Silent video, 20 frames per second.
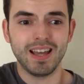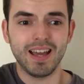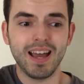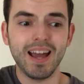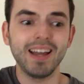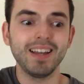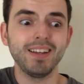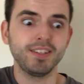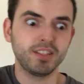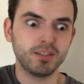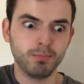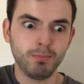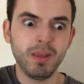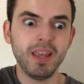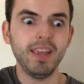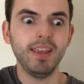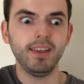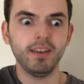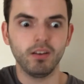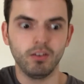highest
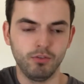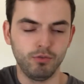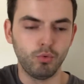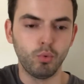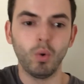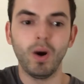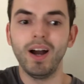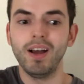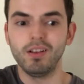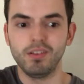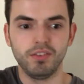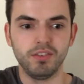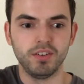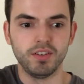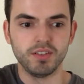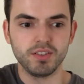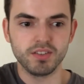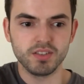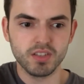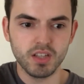peak of
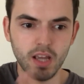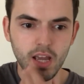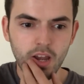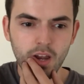wildness,